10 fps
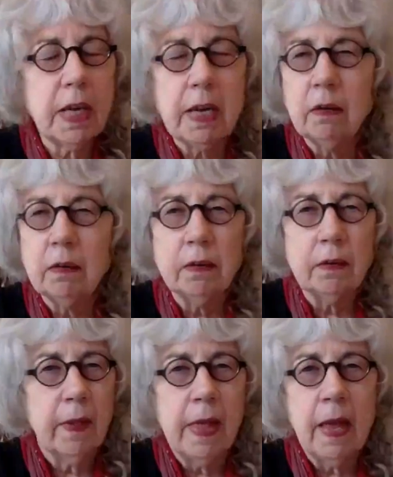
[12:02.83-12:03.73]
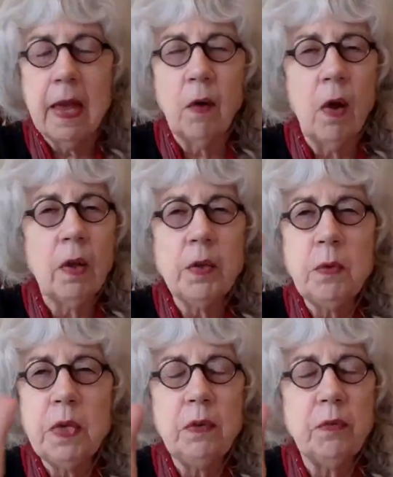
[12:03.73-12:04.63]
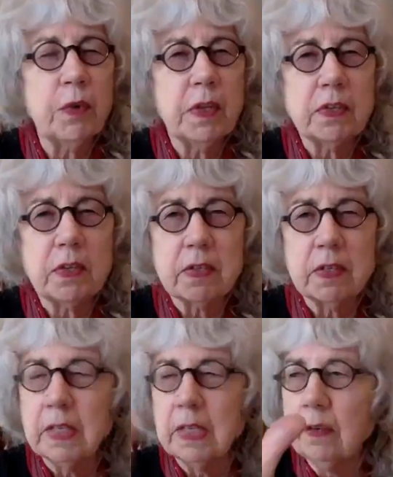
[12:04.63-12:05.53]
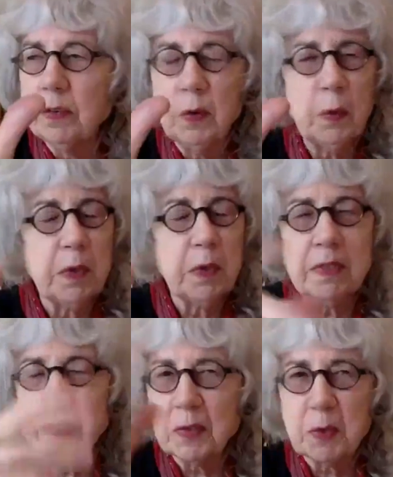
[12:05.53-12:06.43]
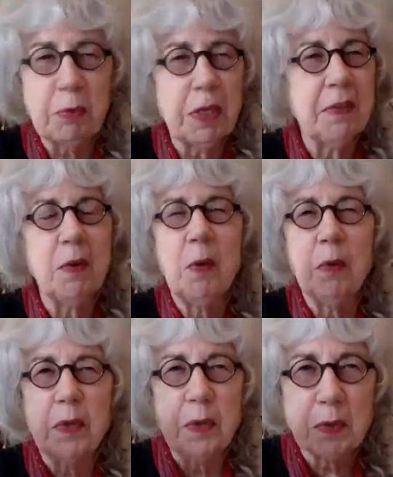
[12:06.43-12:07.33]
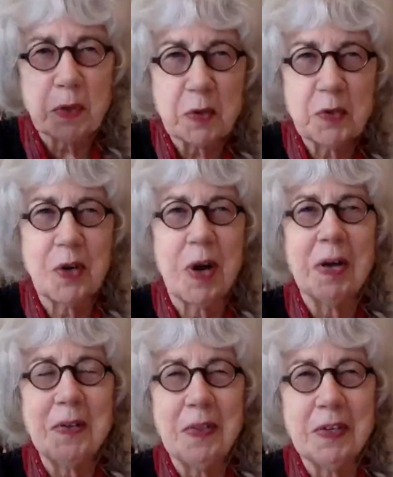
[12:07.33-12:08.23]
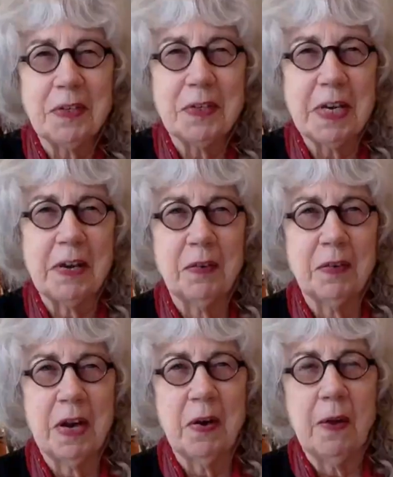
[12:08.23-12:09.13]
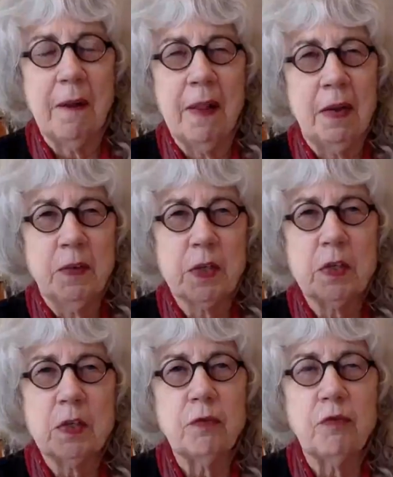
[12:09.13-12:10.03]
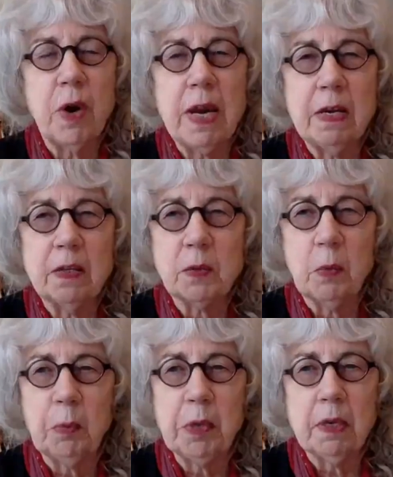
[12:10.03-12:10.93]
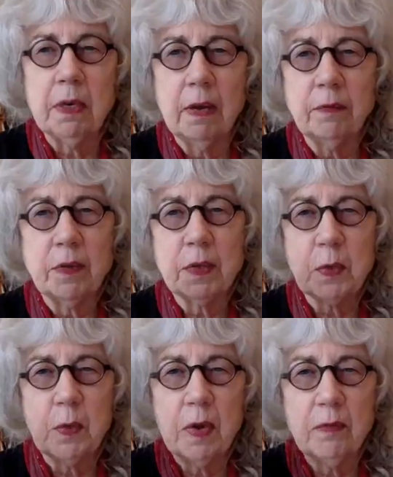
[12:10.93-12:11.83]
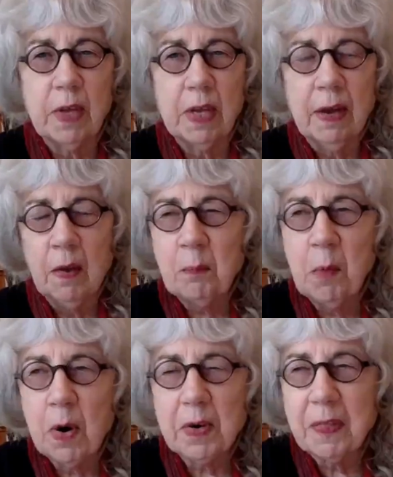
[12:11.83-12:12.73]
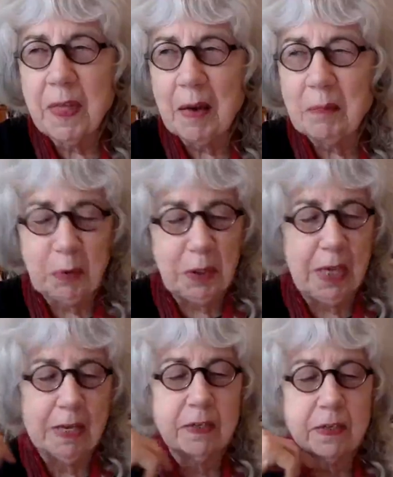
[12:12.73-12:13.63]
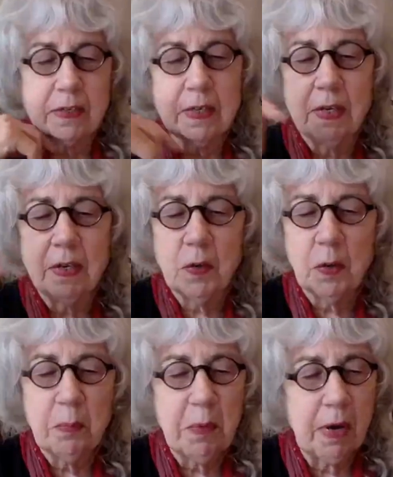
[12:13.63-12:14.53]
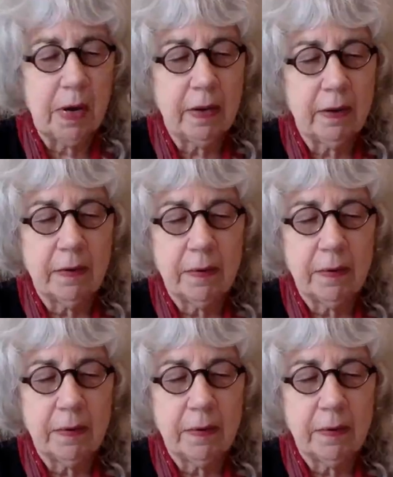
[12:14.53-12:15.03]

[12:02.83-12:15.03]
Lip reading: down, and all you need for this is a little, you don't need to explain the whole thing, you're just jotting things down now. Just a phrase will be enough to sort of mark that place in your mind.